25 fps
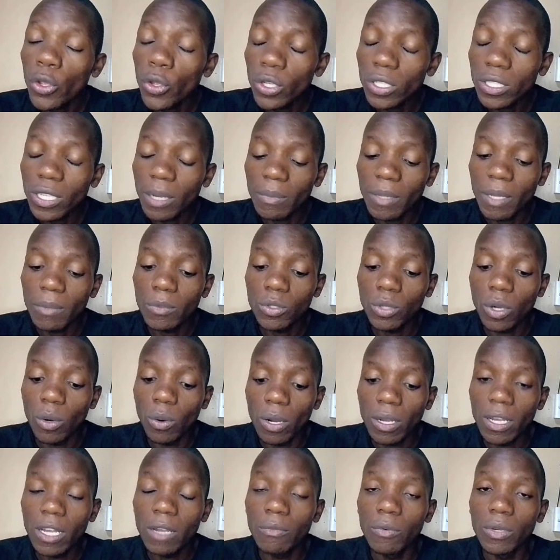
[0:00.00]
sometimes you're
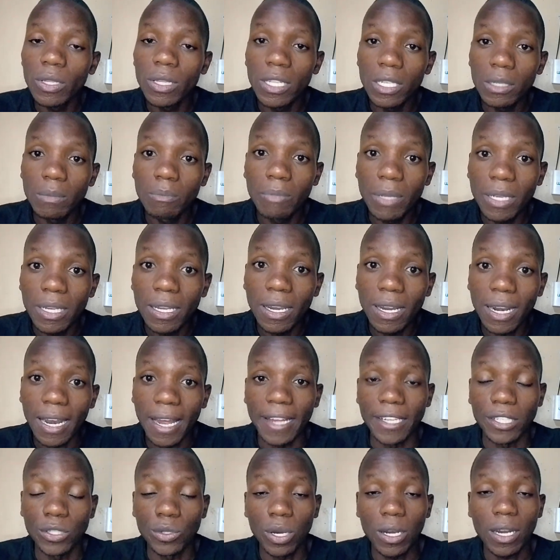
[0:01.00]
working with these big
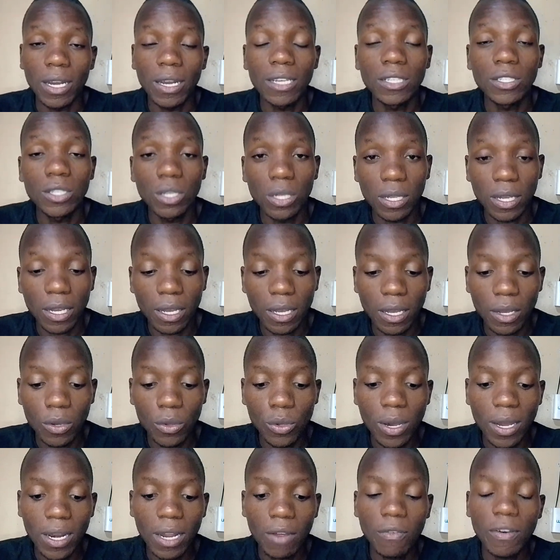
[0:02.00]
clients. You
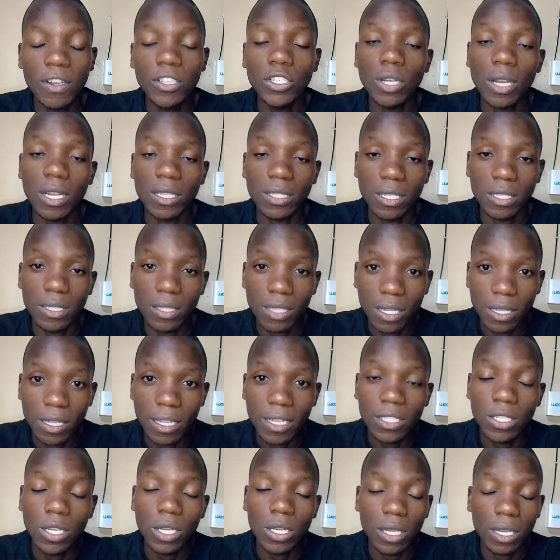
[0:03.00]
are a virtual assistant,
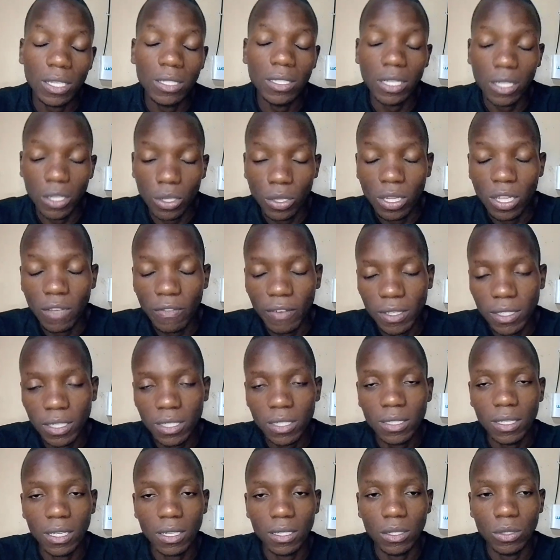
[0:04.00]
executive
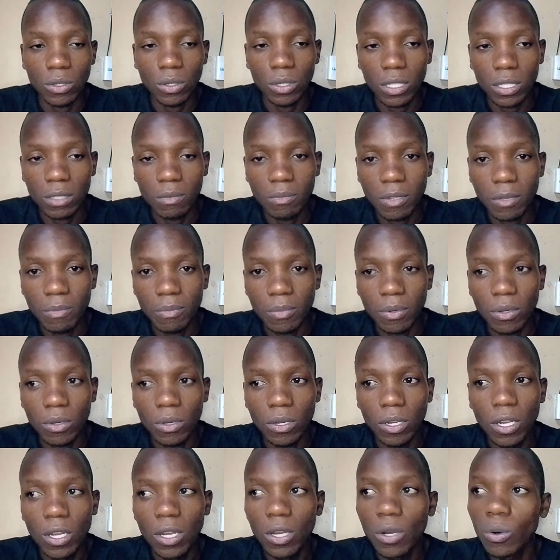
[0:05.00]
assistant to these people,
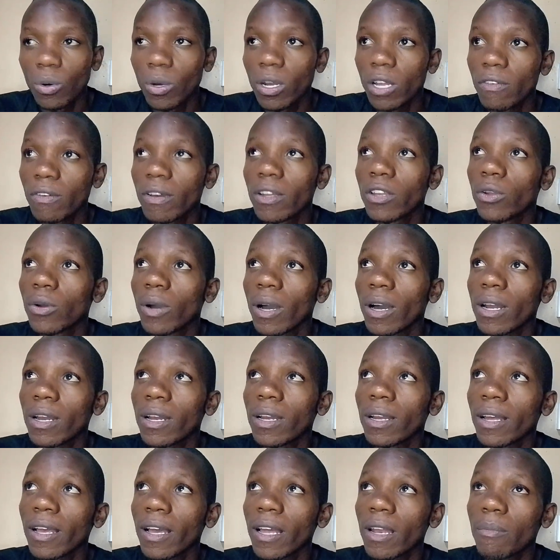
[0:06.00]
or even you are
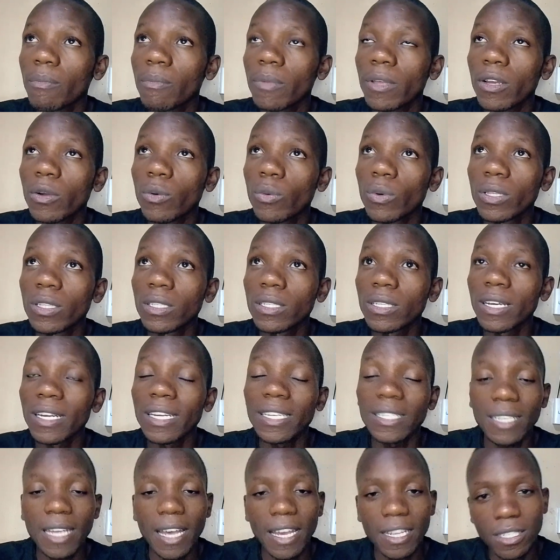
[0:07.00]
helping with
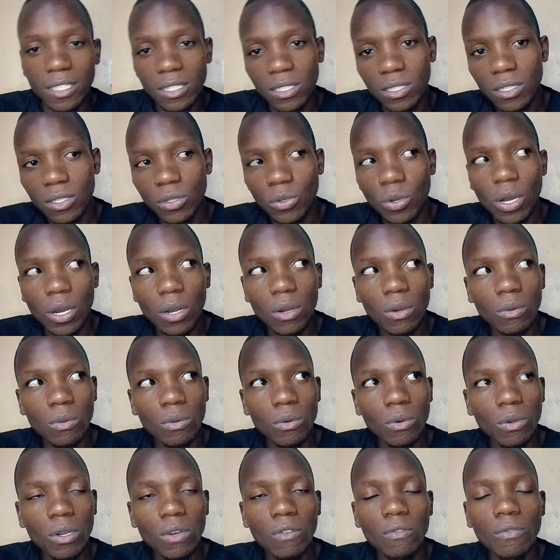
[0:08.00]
research. You are
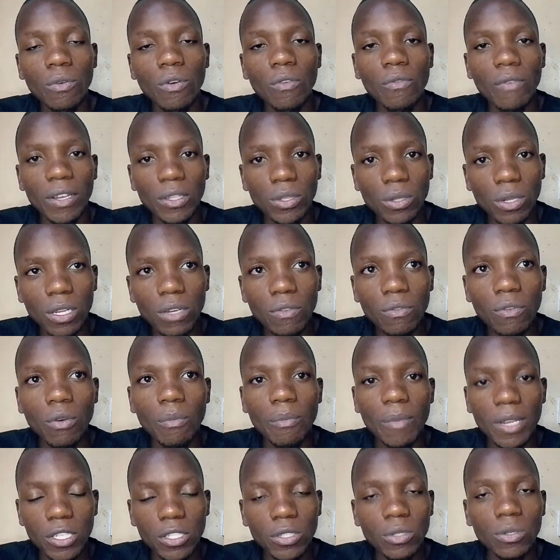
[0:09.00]
looking for vital
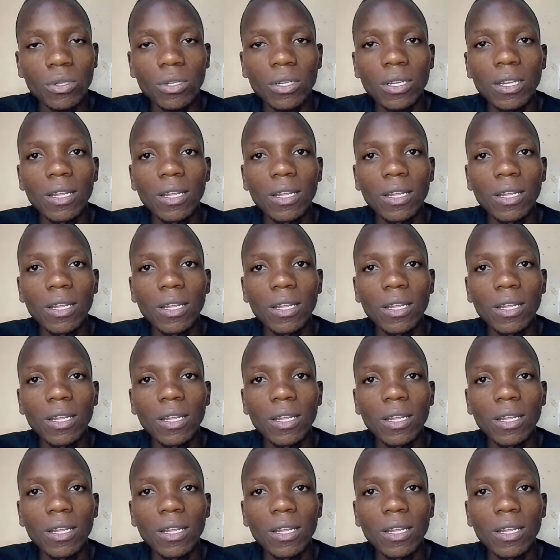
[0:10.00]
information